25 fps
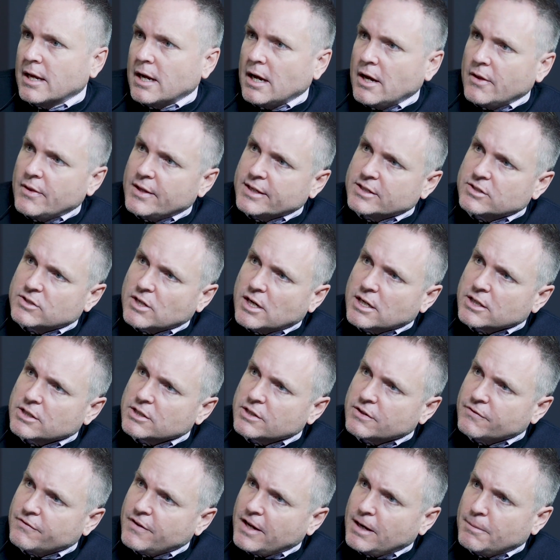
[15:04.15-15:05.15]
and they start to
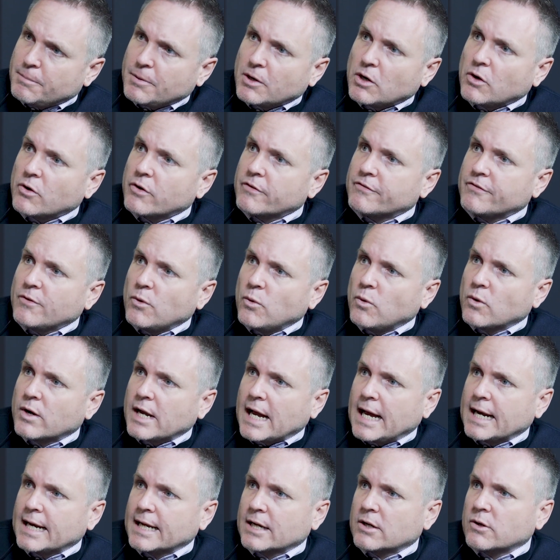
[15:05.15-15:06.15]
develop a lot of
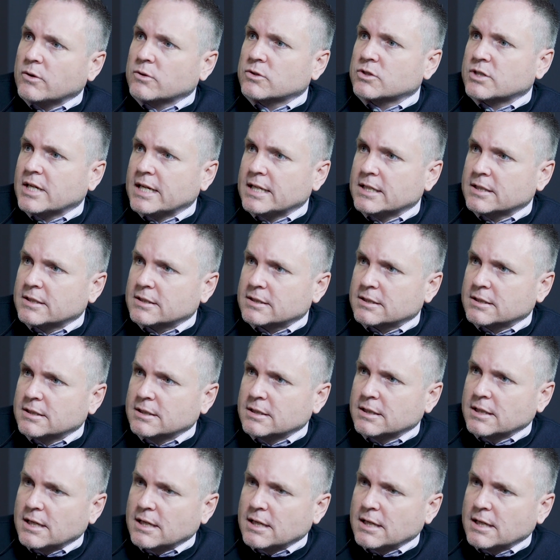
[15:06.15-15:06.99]
organic content